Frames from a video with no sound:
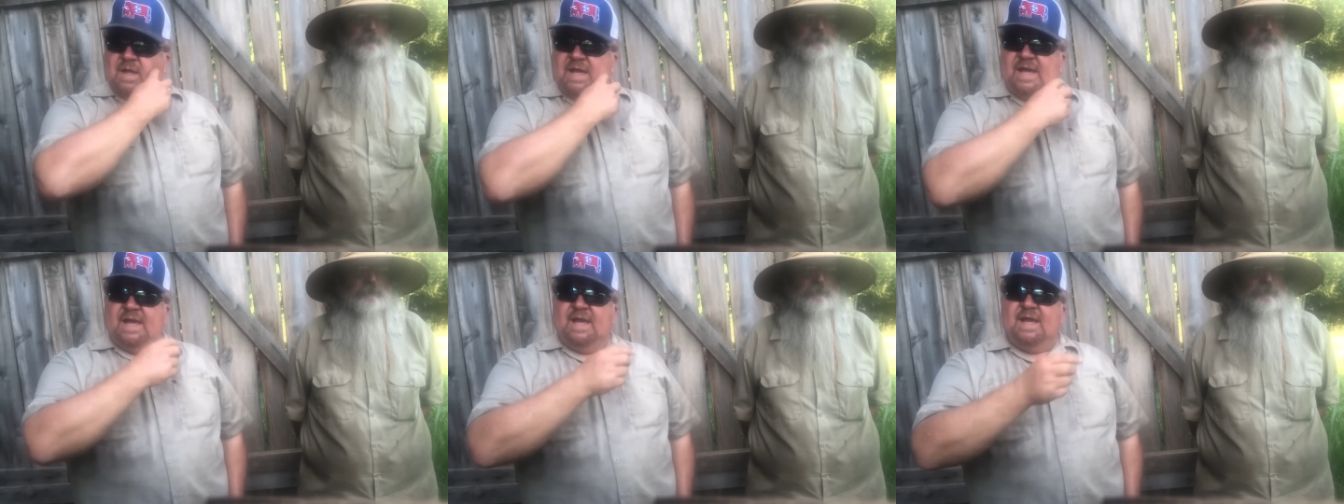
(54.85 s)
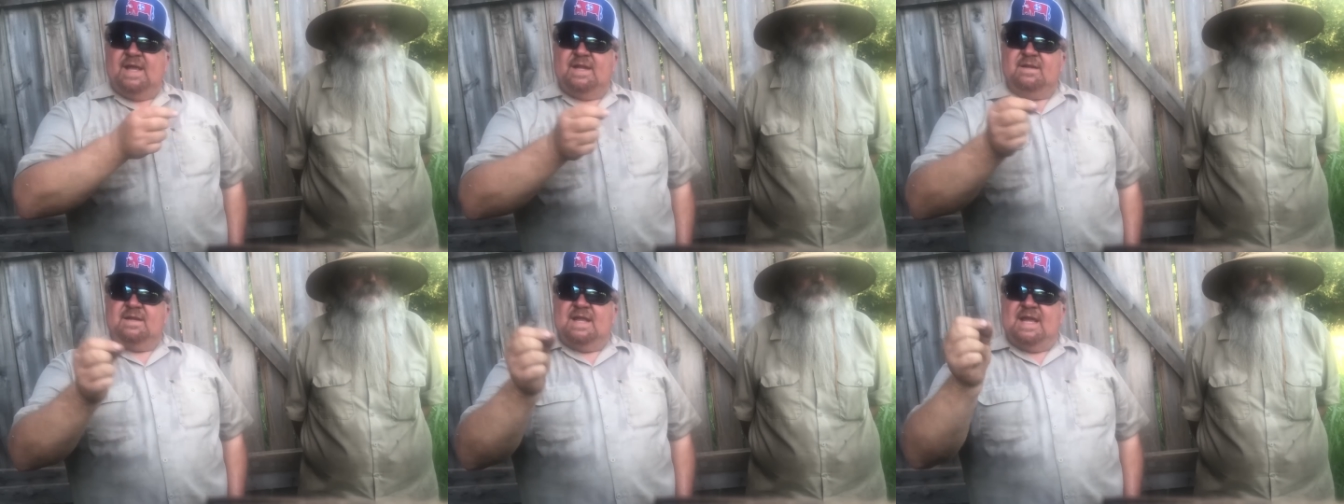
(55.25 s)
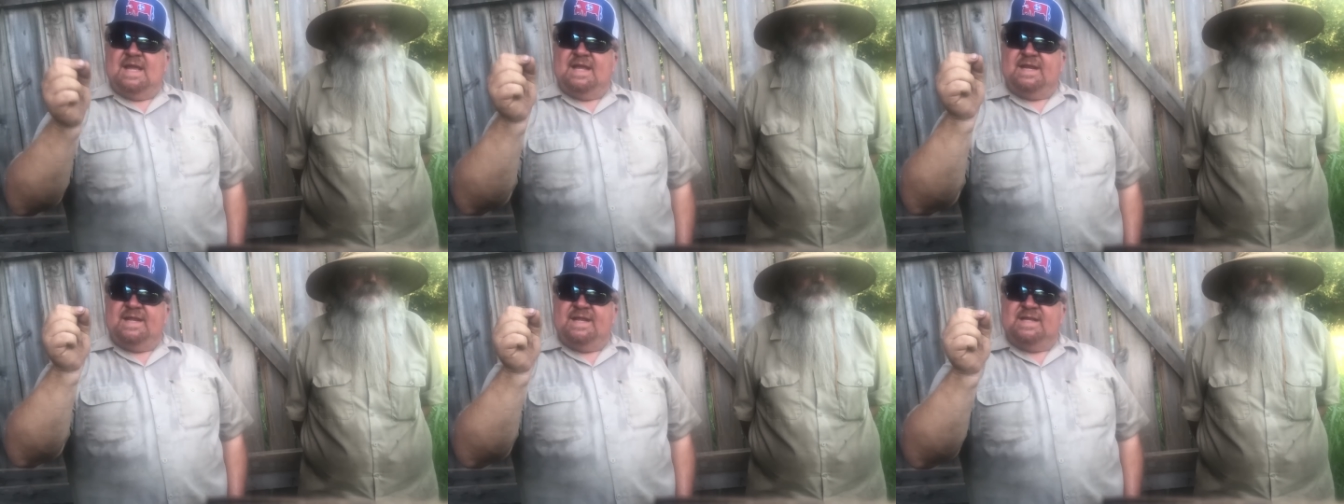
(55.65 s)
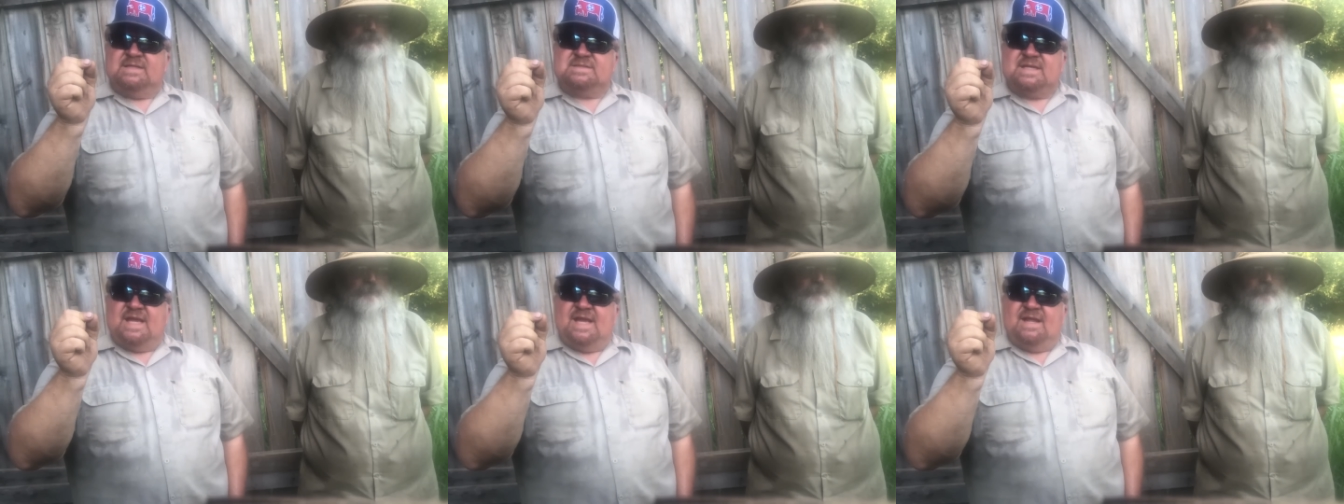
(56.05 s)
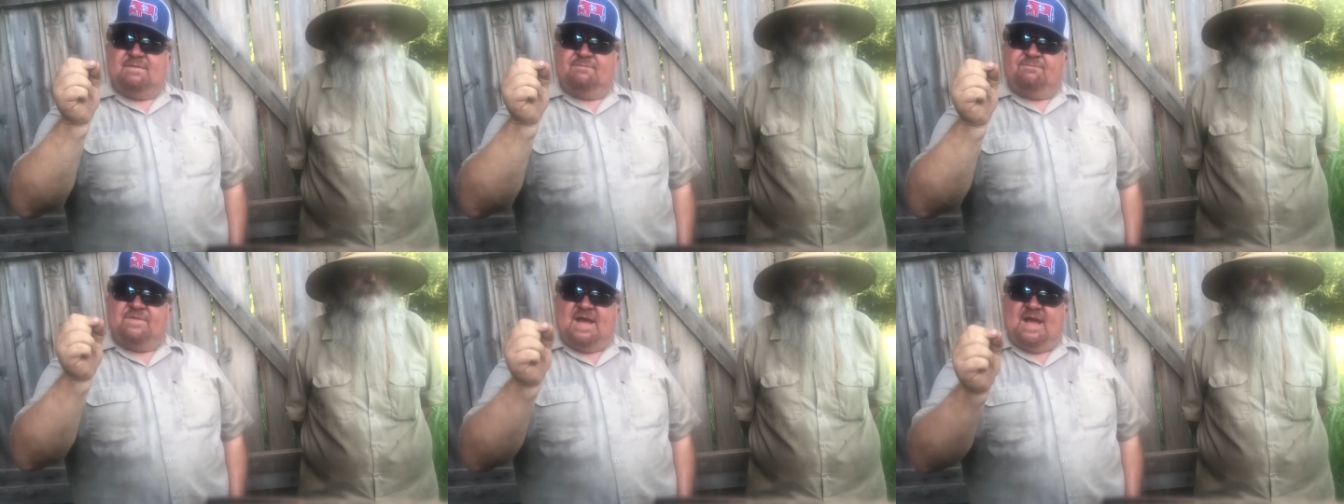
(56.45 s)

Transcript: And it is at